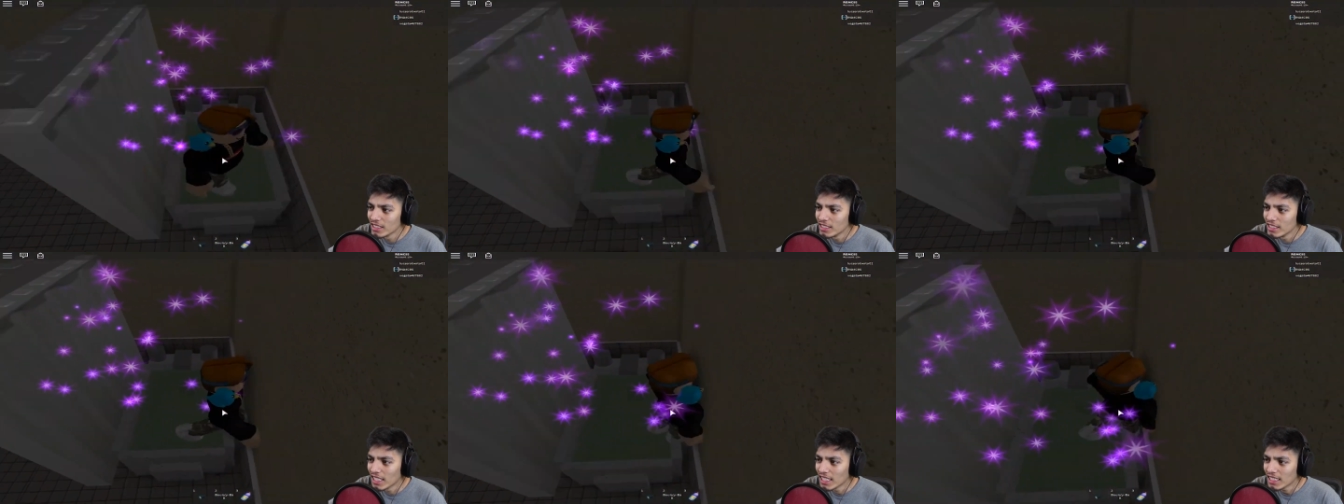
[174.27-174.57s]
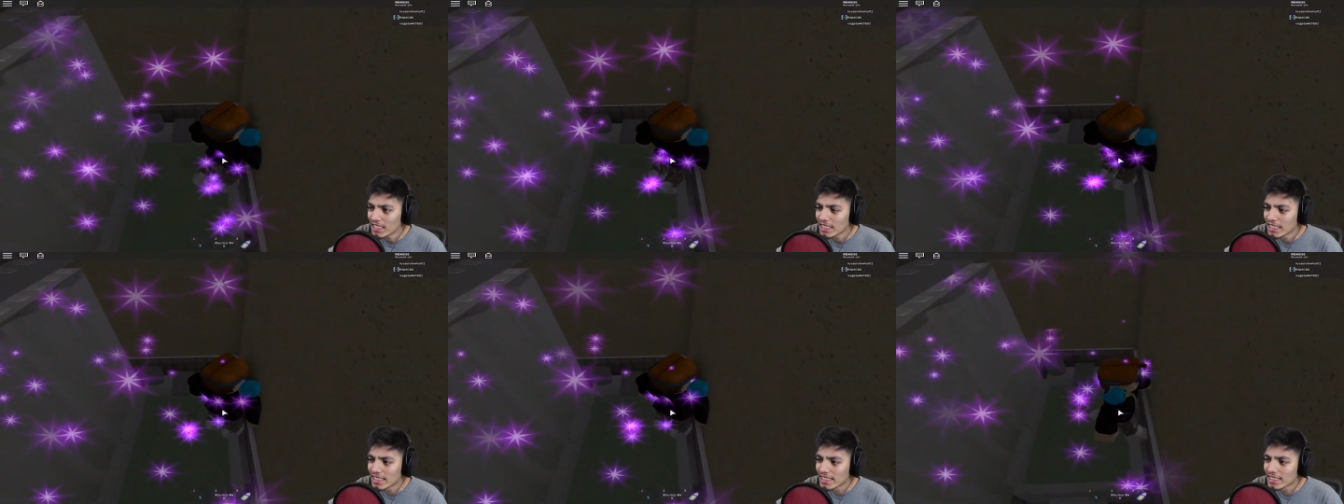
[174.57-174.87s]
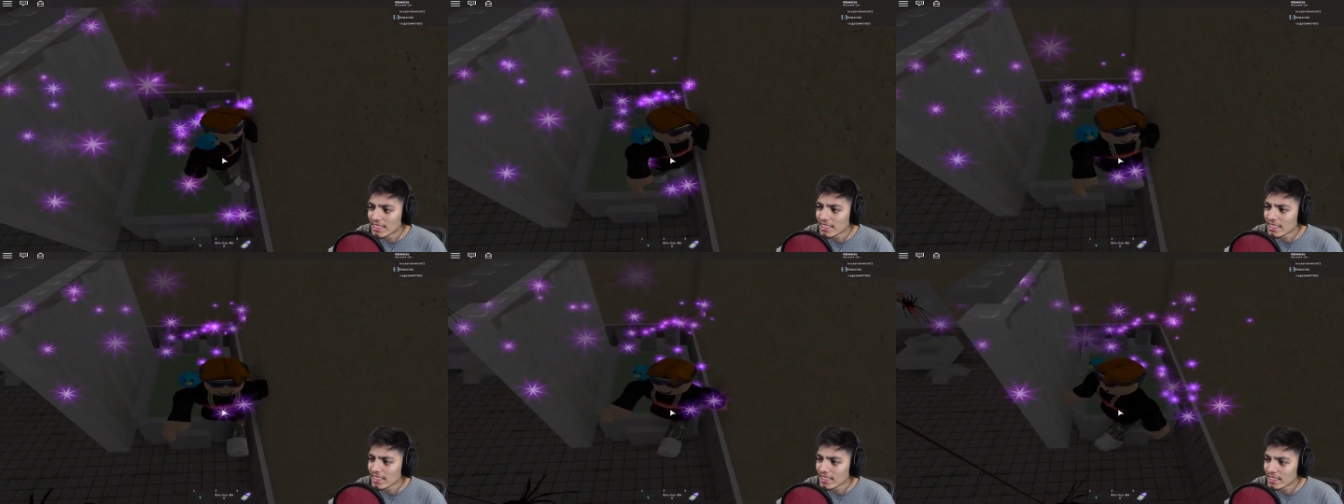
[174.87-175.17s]

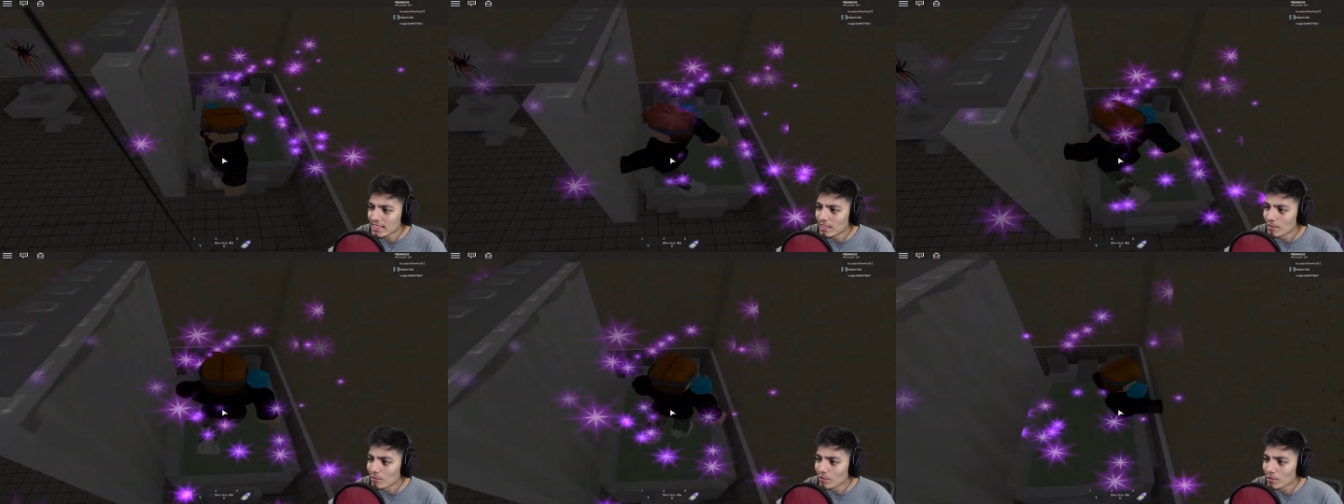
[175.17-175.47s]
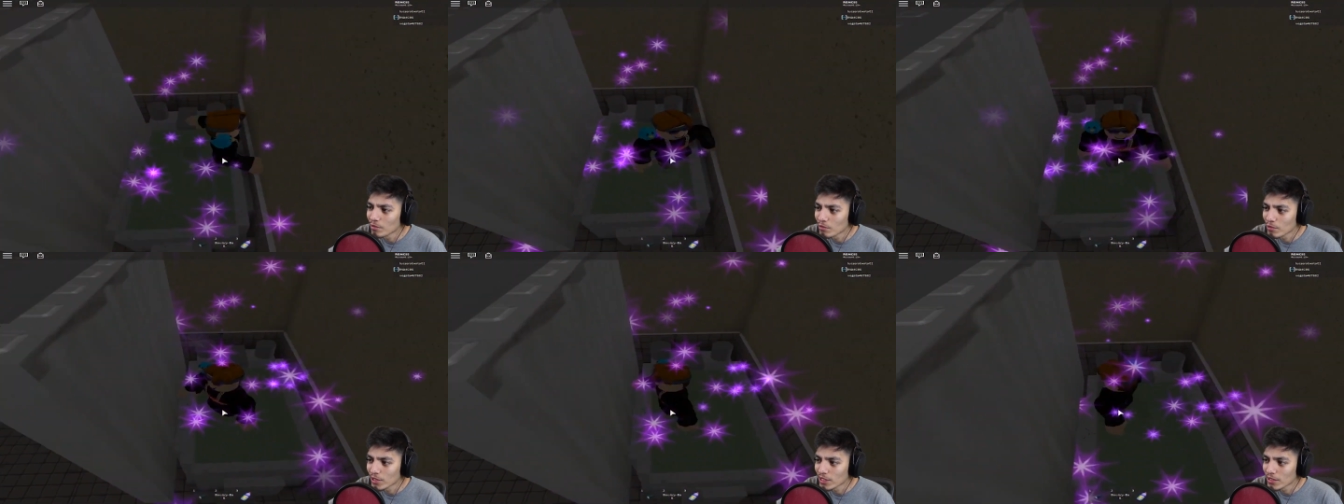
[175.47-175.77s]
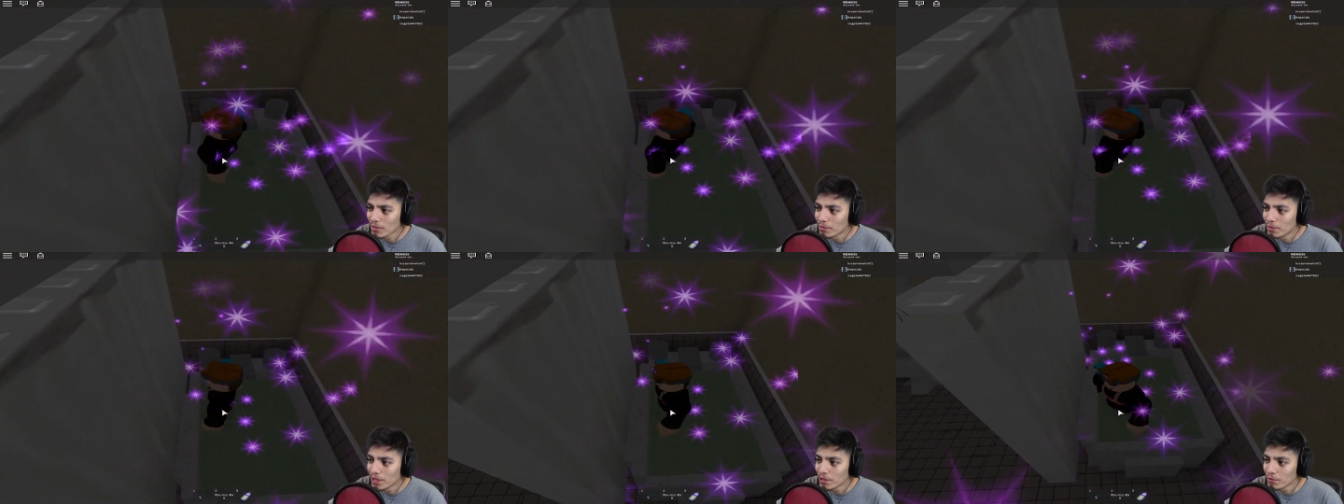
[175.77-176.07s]
Yikes. Someone
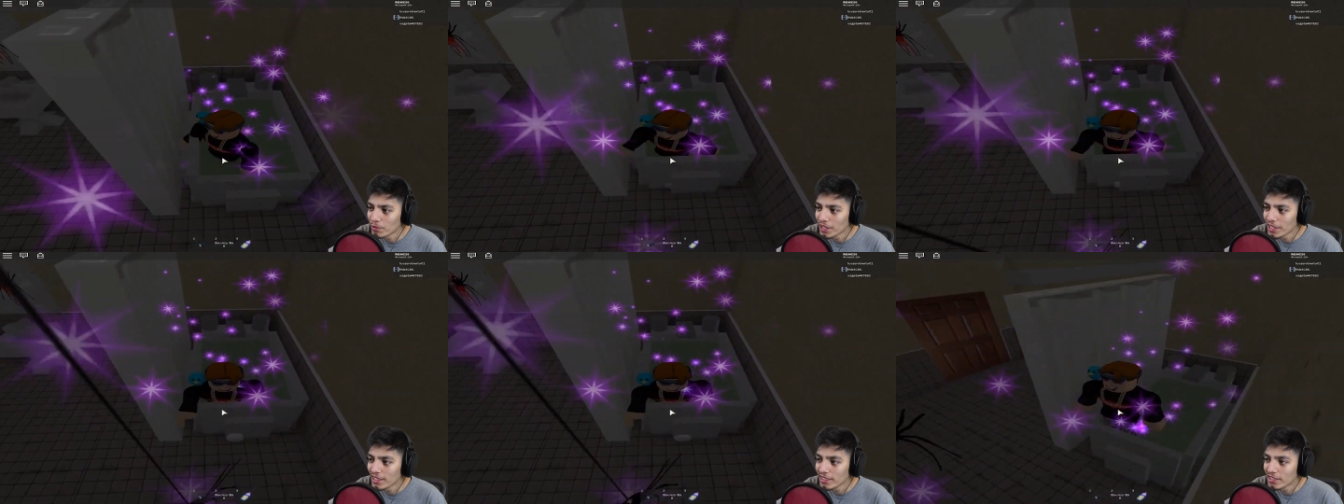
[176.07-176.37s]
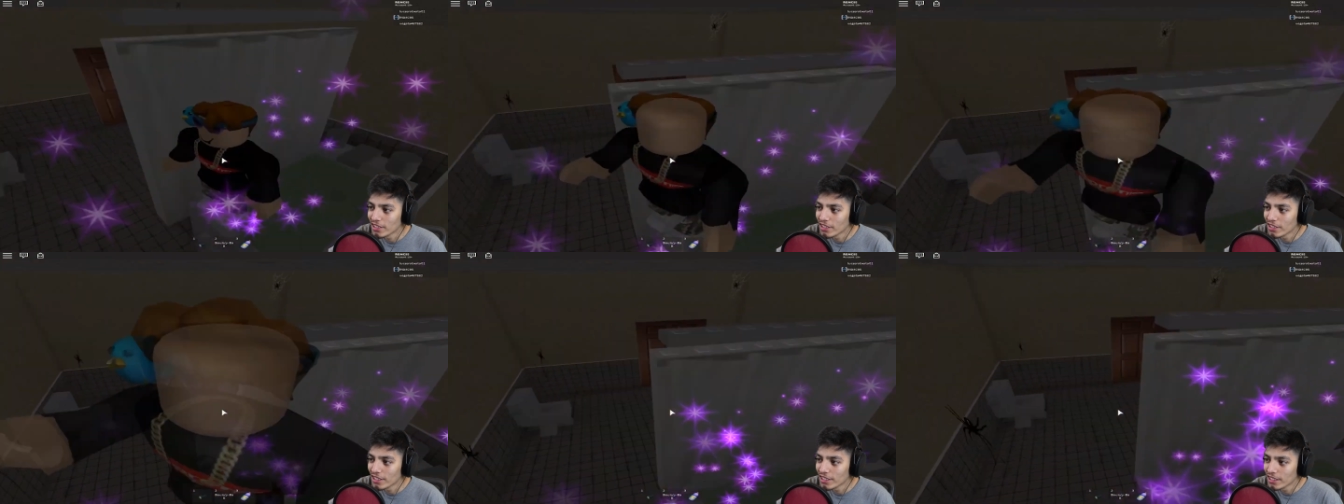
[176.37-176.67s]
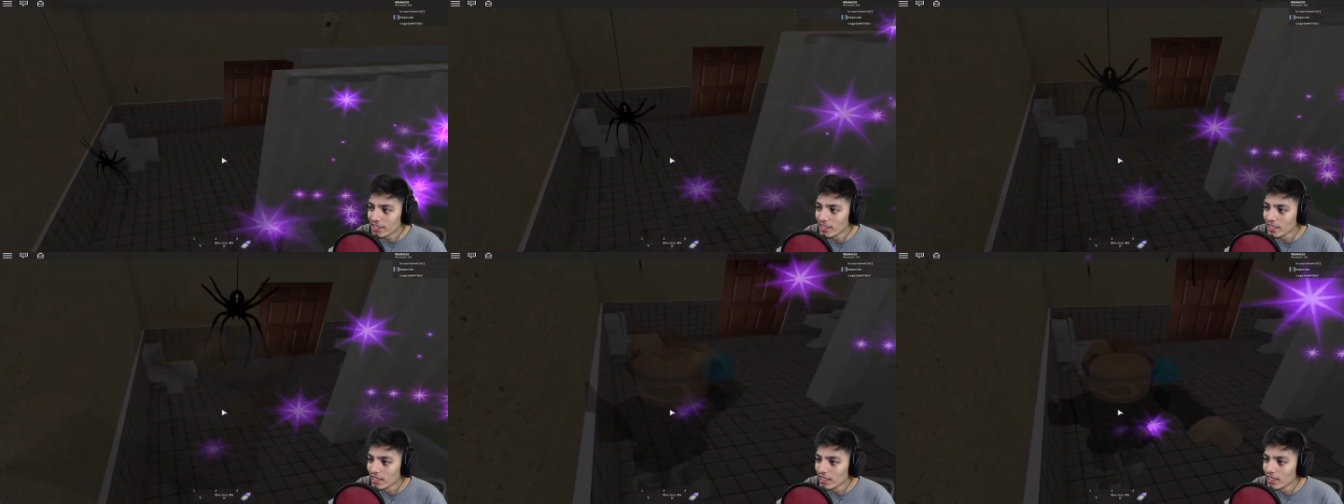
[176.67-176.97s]
must have been really
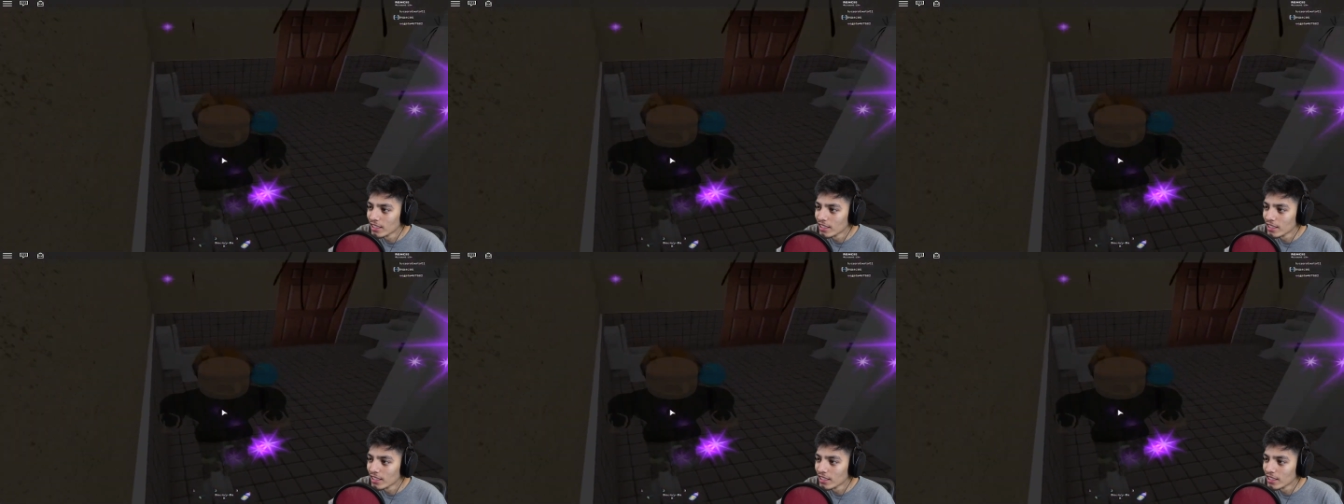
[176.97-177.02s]
dirty.